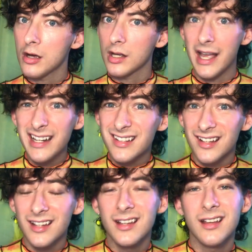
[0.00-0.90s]

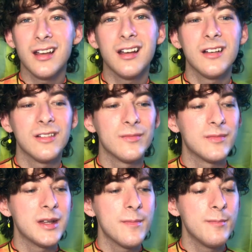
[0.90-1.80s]
Kinda.
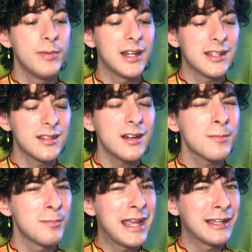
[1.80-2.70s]
But it's not a
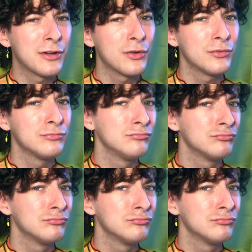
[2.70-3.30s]
mango